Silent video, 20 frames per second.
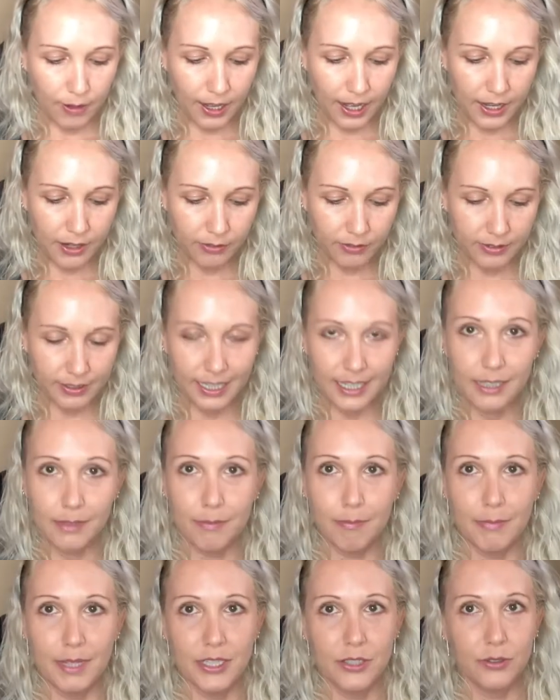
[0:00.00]
I don't like
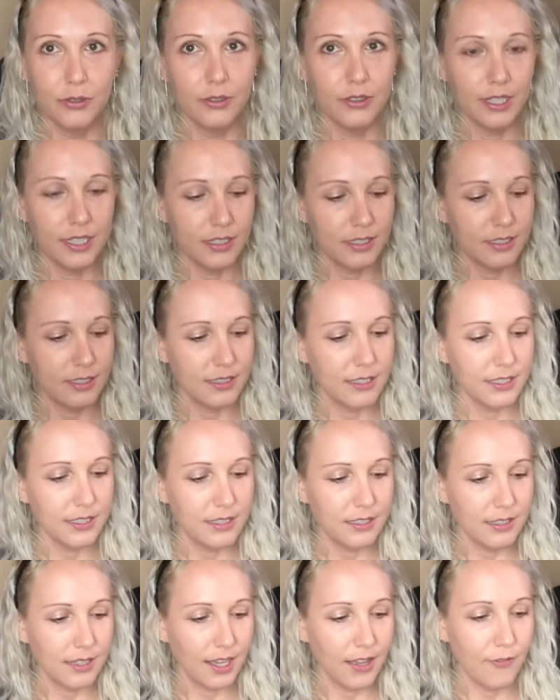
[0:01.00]
medjool.
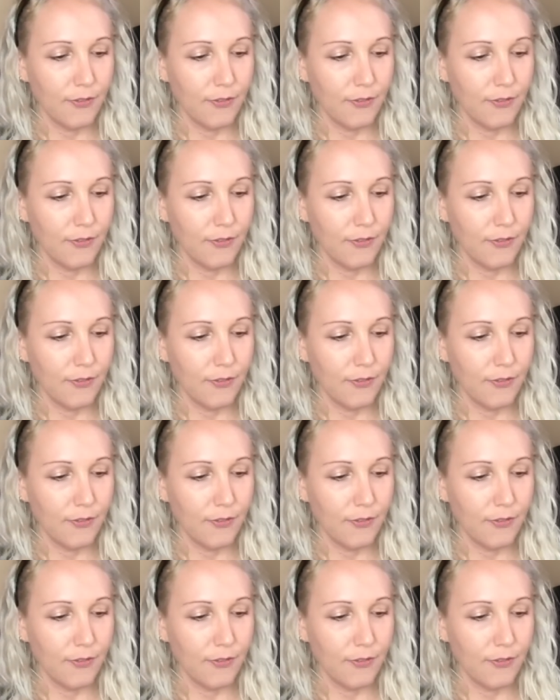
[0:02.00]
I've